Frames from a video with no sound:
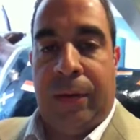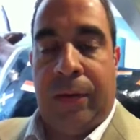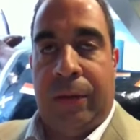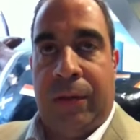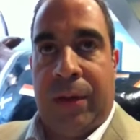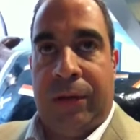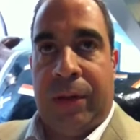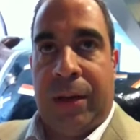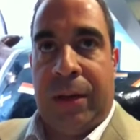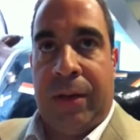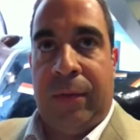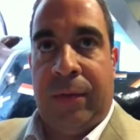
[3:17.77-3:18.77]
Two things that they
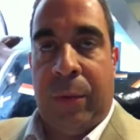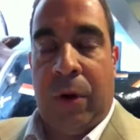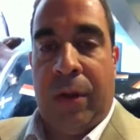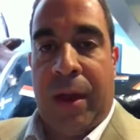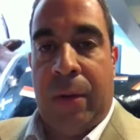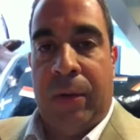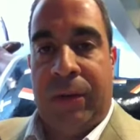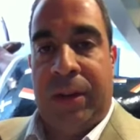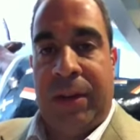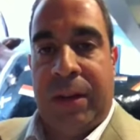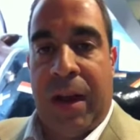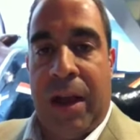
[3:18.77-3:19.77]
did as part of that was
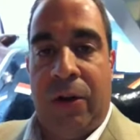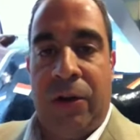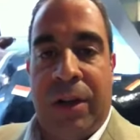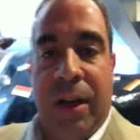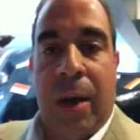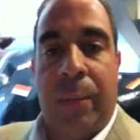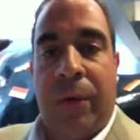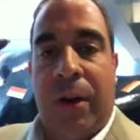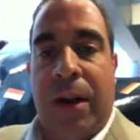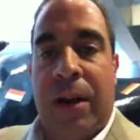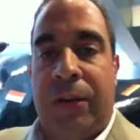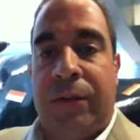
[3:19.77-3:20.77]
they did energy
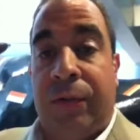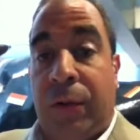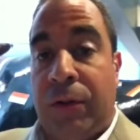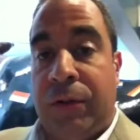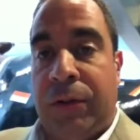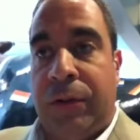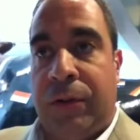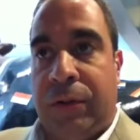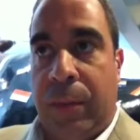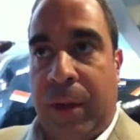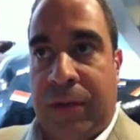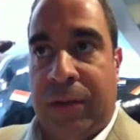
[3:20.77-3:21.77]
upgrades first,
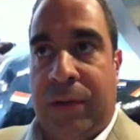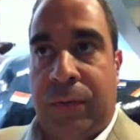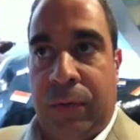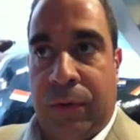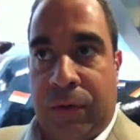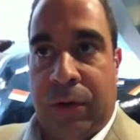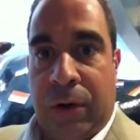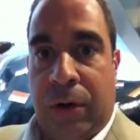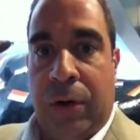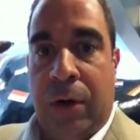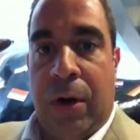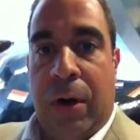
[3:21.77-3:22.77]
so it makes sense, reduce
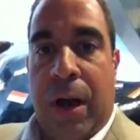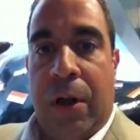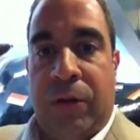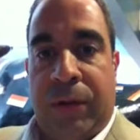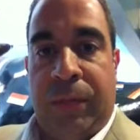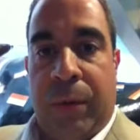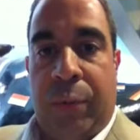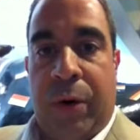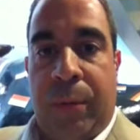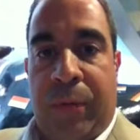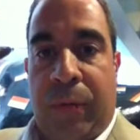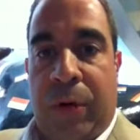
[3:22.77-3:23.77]
your energy
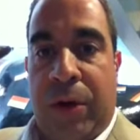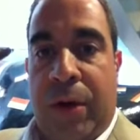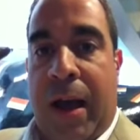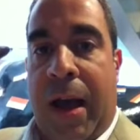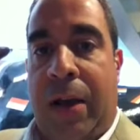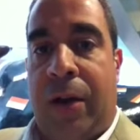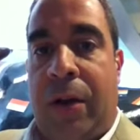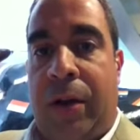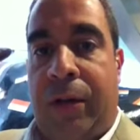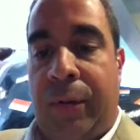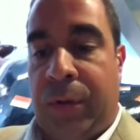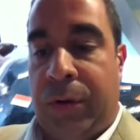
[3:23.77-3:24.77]
footprint before you add
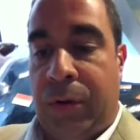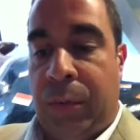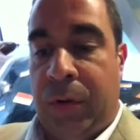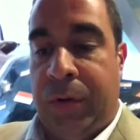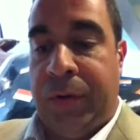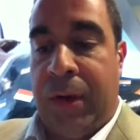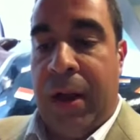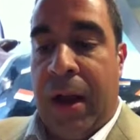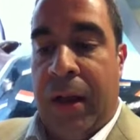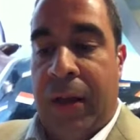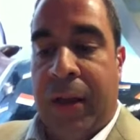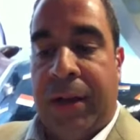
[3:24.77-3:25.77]
on the renewables,
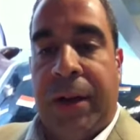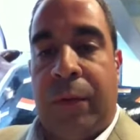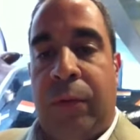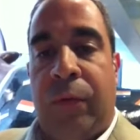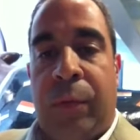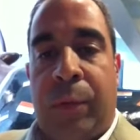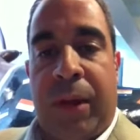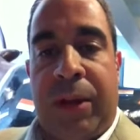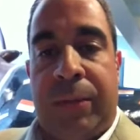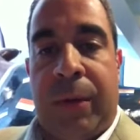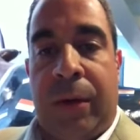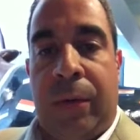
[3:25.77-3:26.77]
and then they did a roof
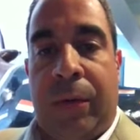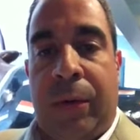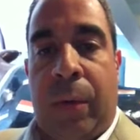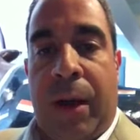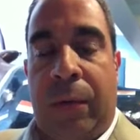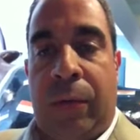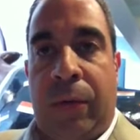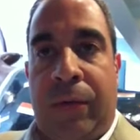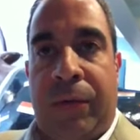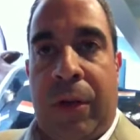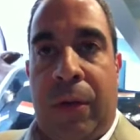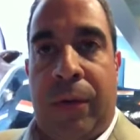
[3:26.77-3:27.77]
replacement with the white roof
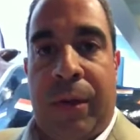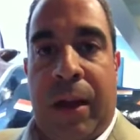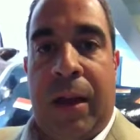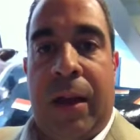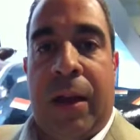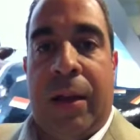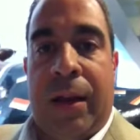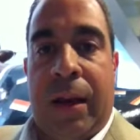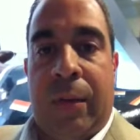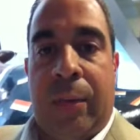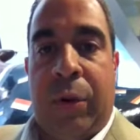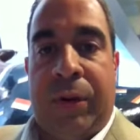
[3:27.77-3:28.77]
so that they
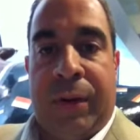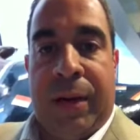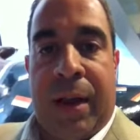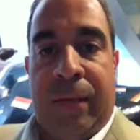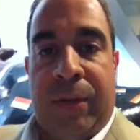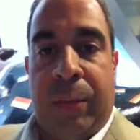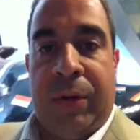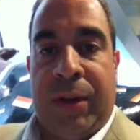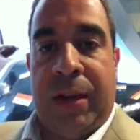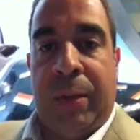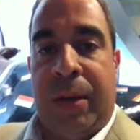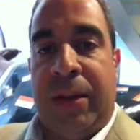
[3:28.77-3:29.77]
didn't put
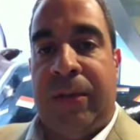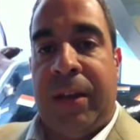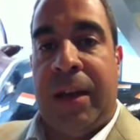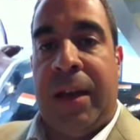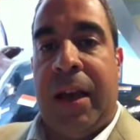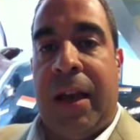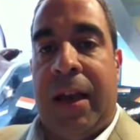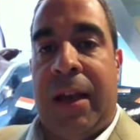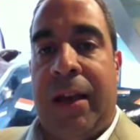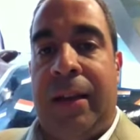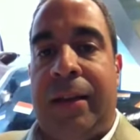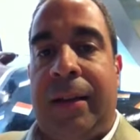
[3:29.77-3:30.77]
down the PV
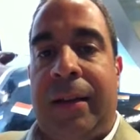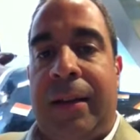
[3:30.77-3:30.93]
and